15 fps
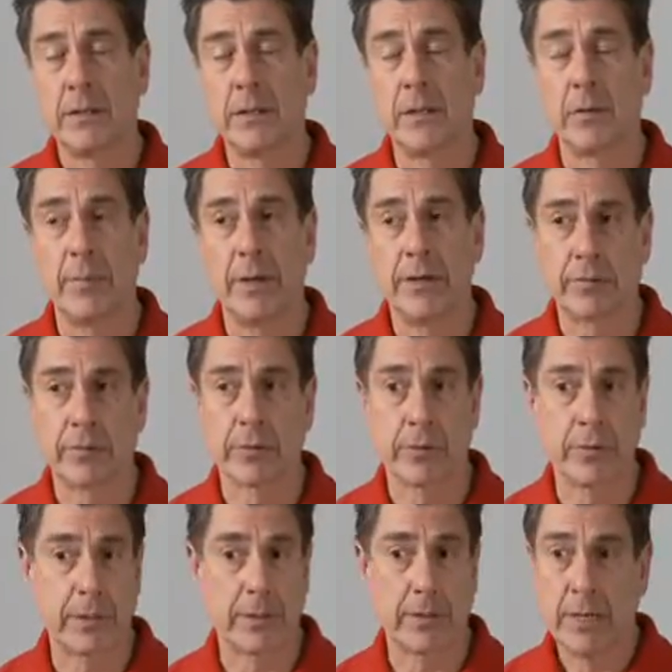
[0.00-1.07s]
You know, we mentioned
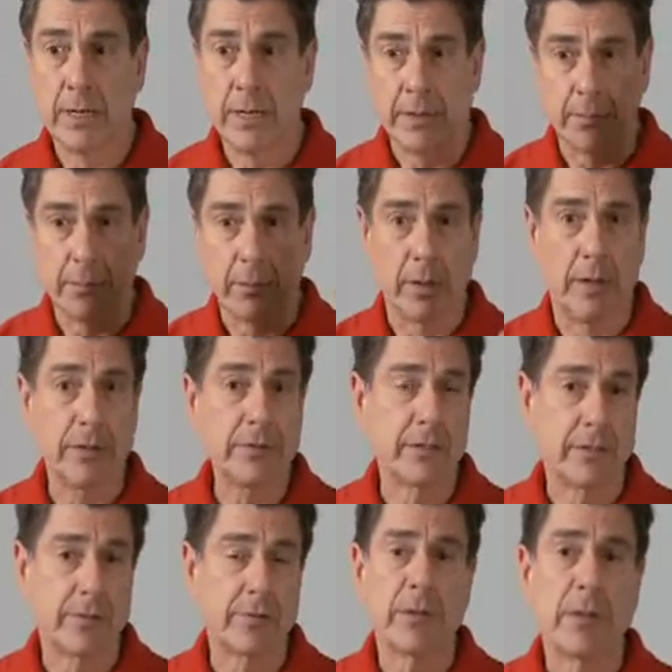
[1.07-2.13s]
earlier that
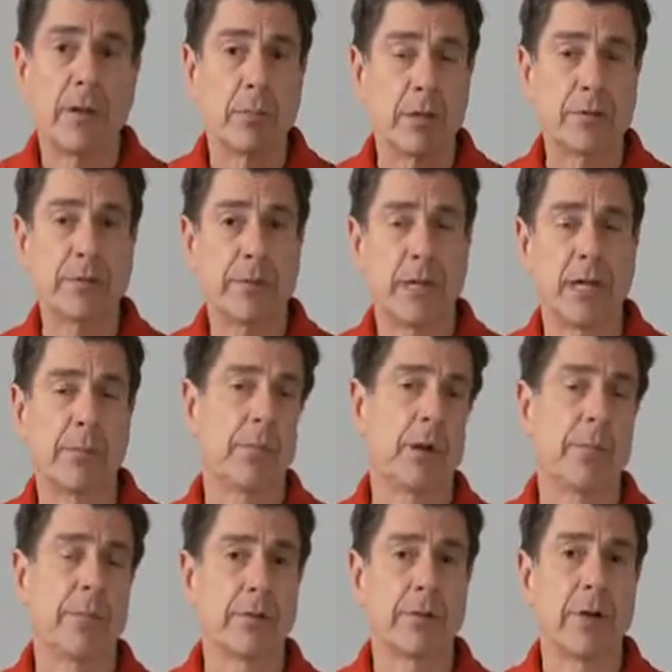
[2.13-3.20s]
bludgeon-type
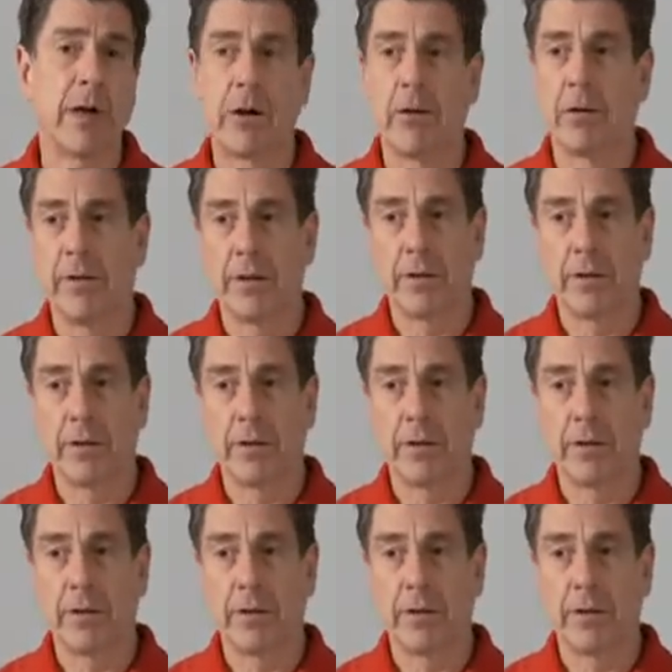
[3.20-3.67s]
weapons are